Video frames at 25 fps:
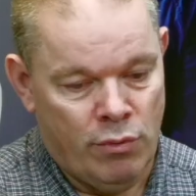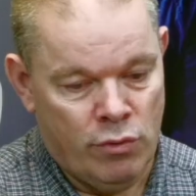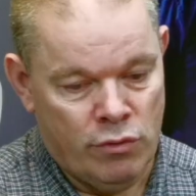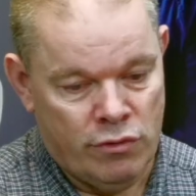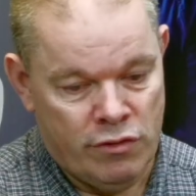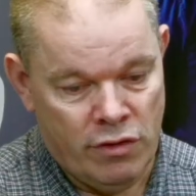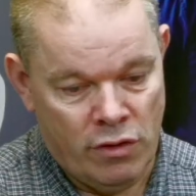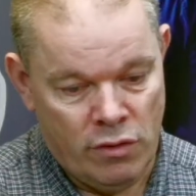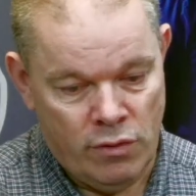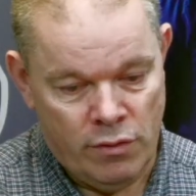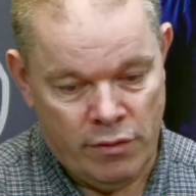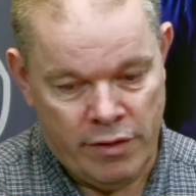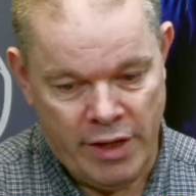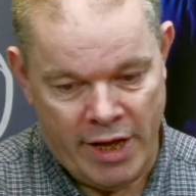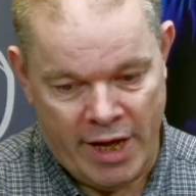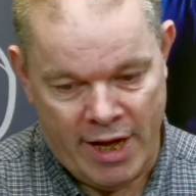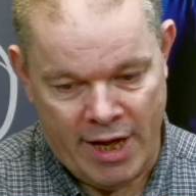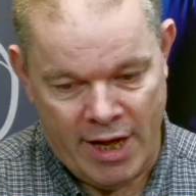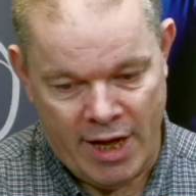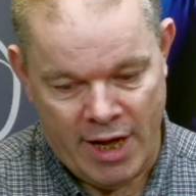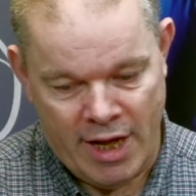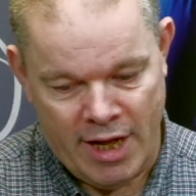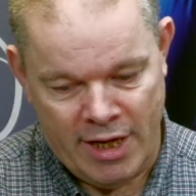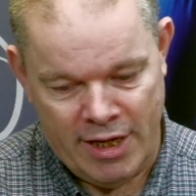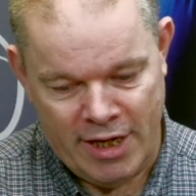will do
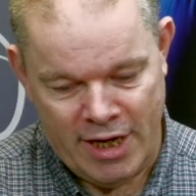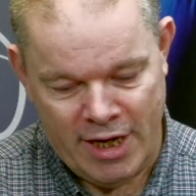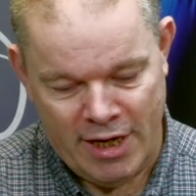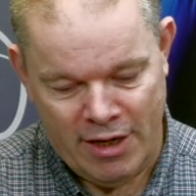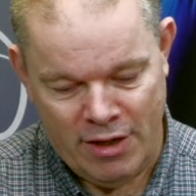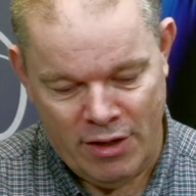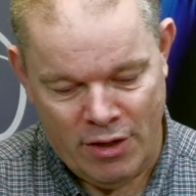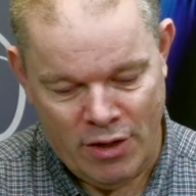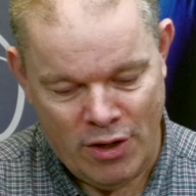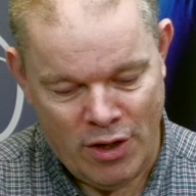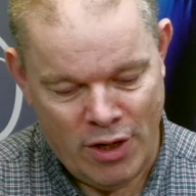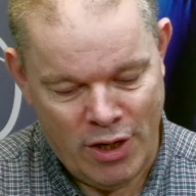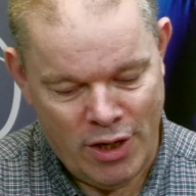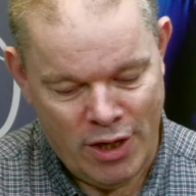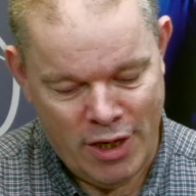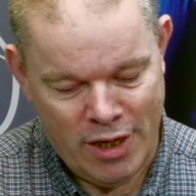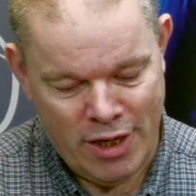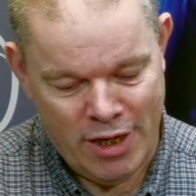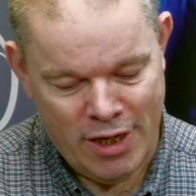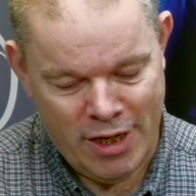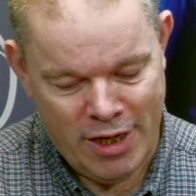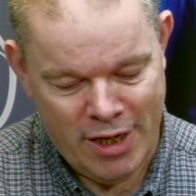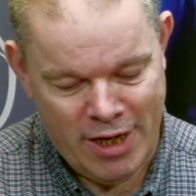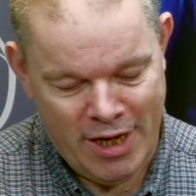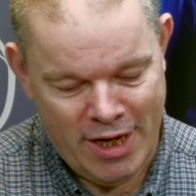that, and then
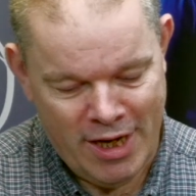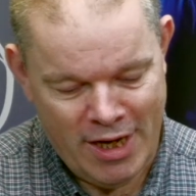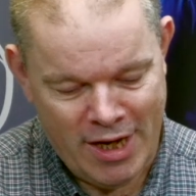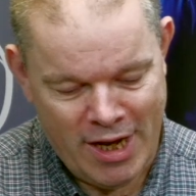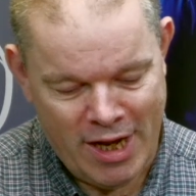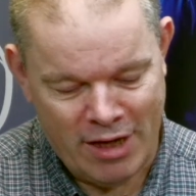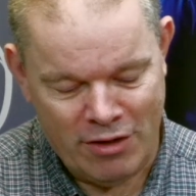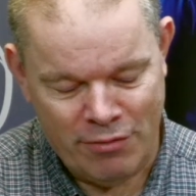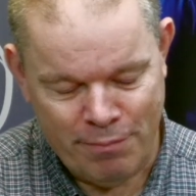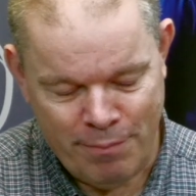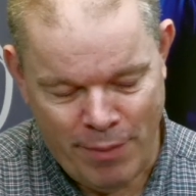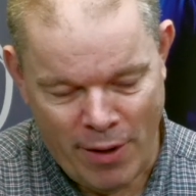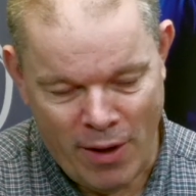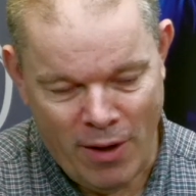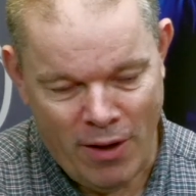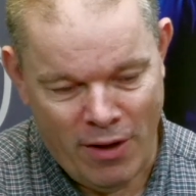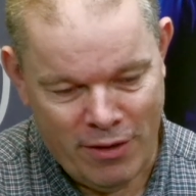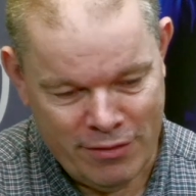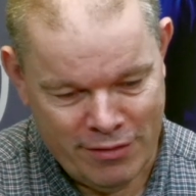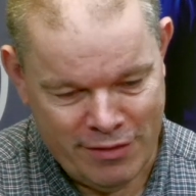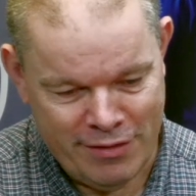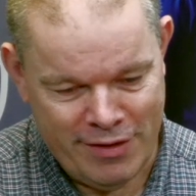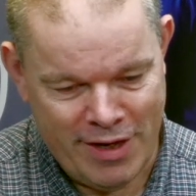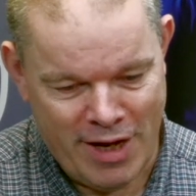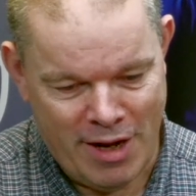as
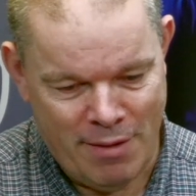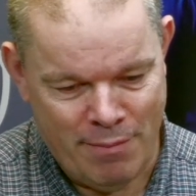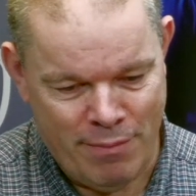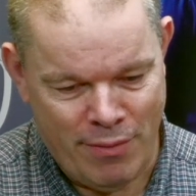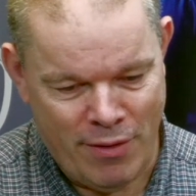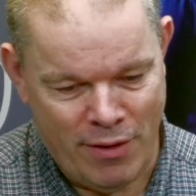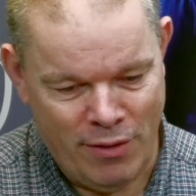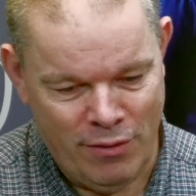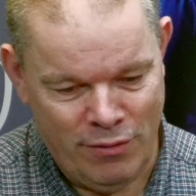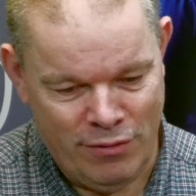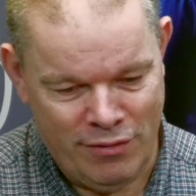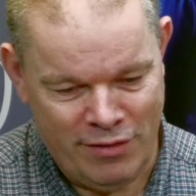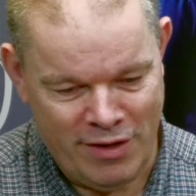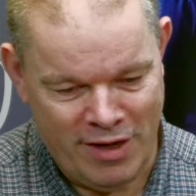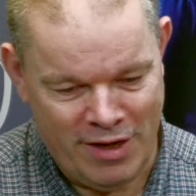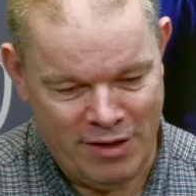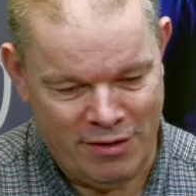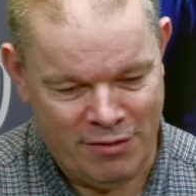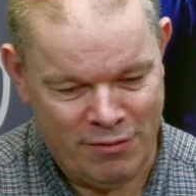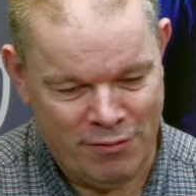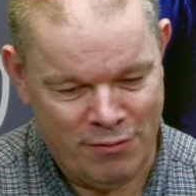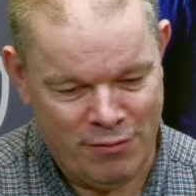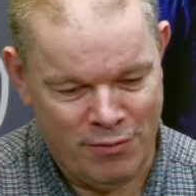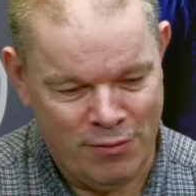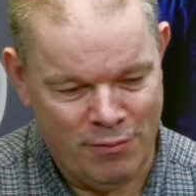part of that
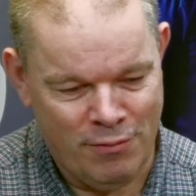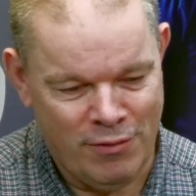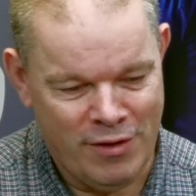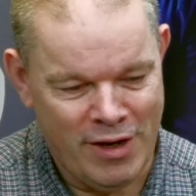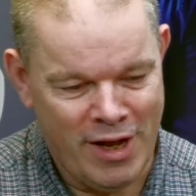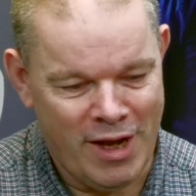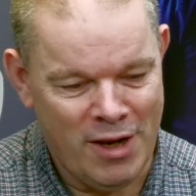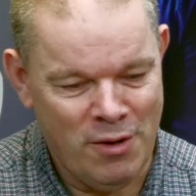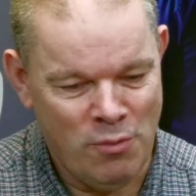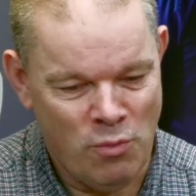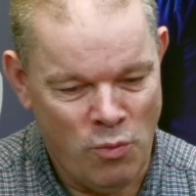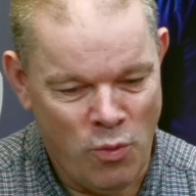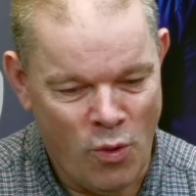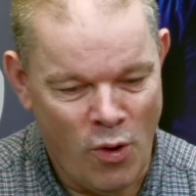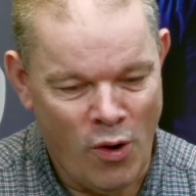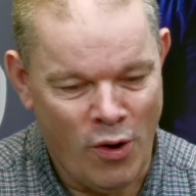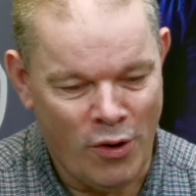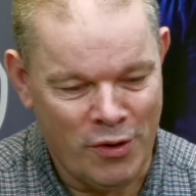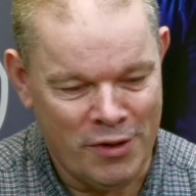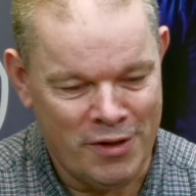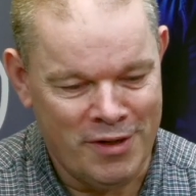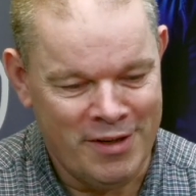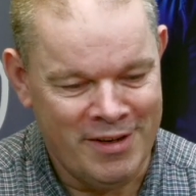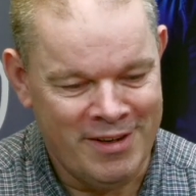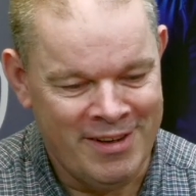process, from day
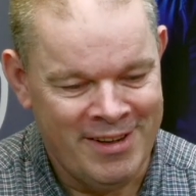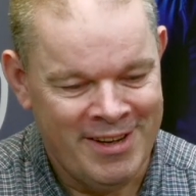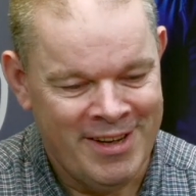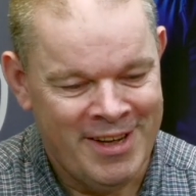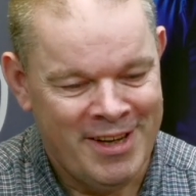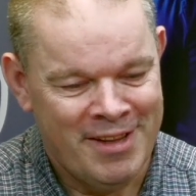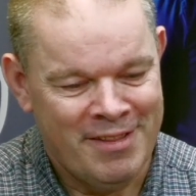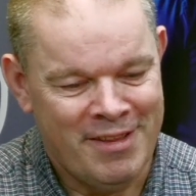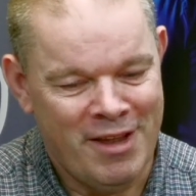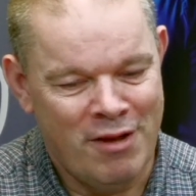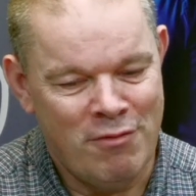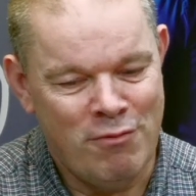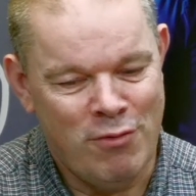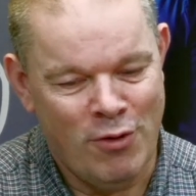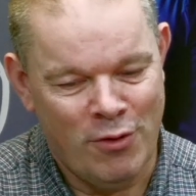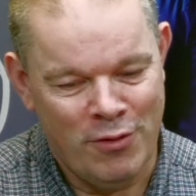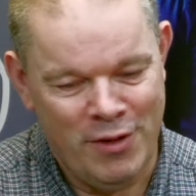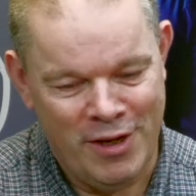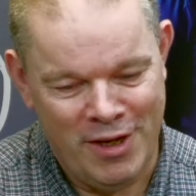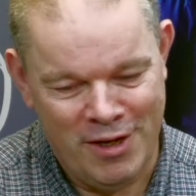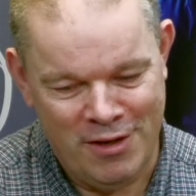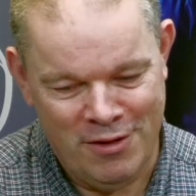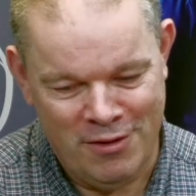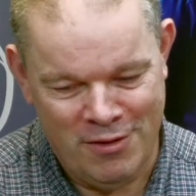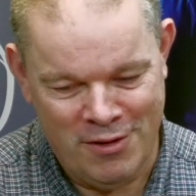one, they run
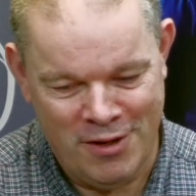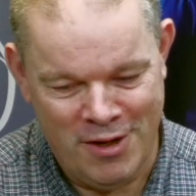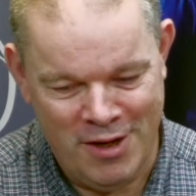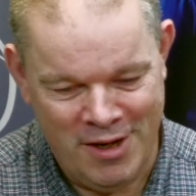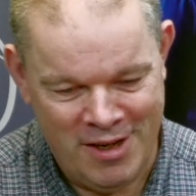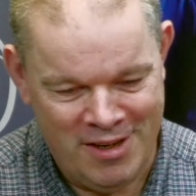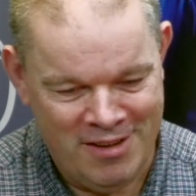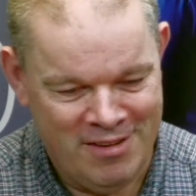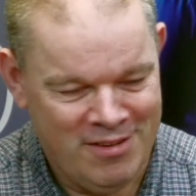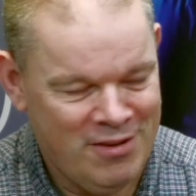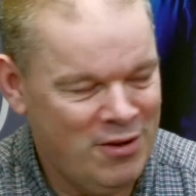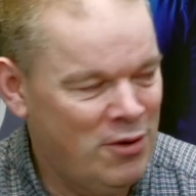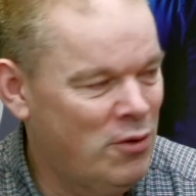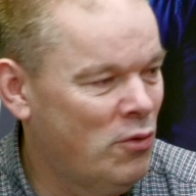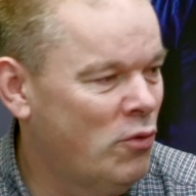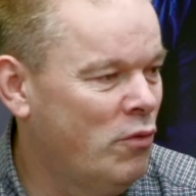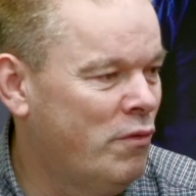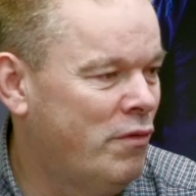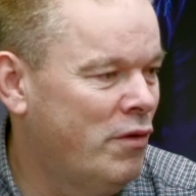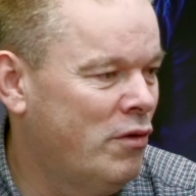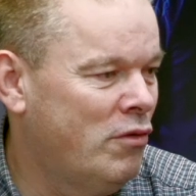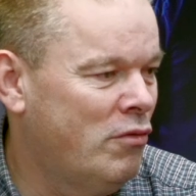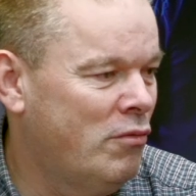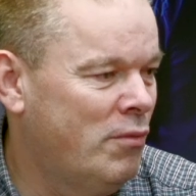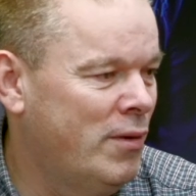the internal
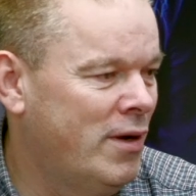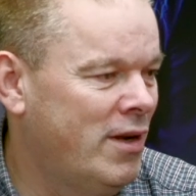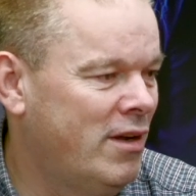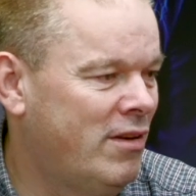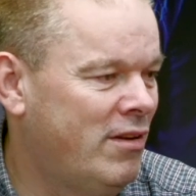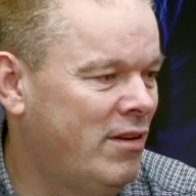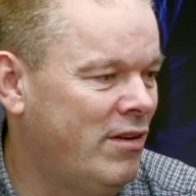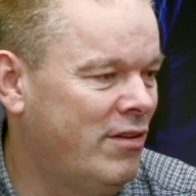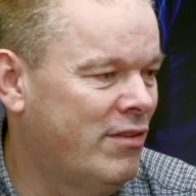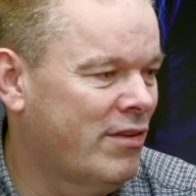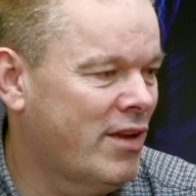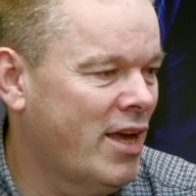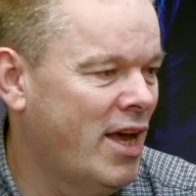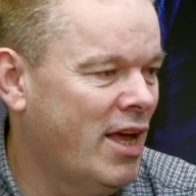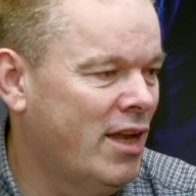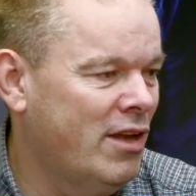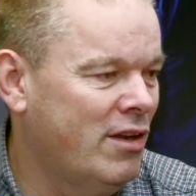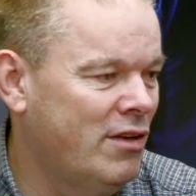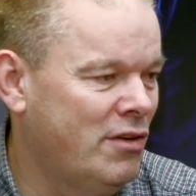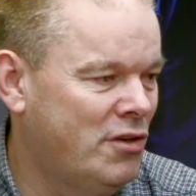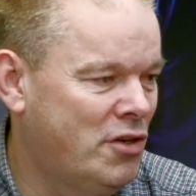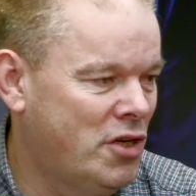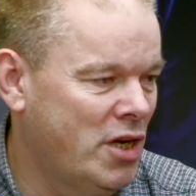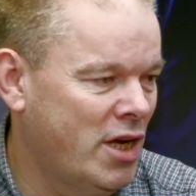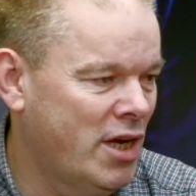vulnerability scan
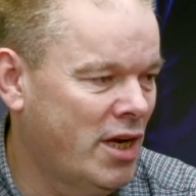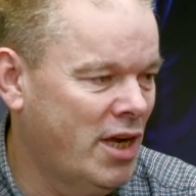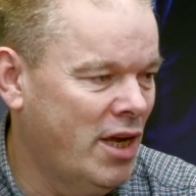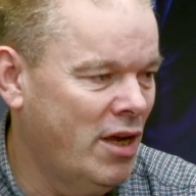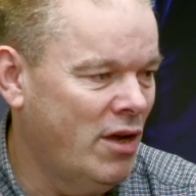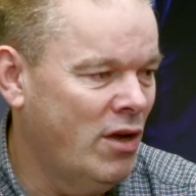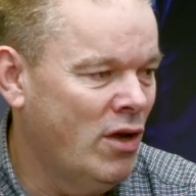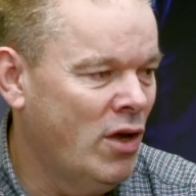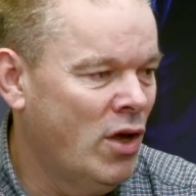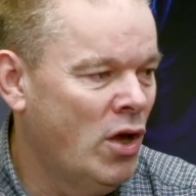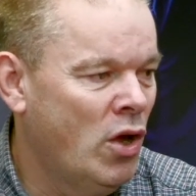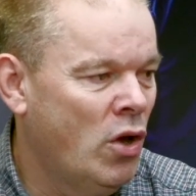and check it.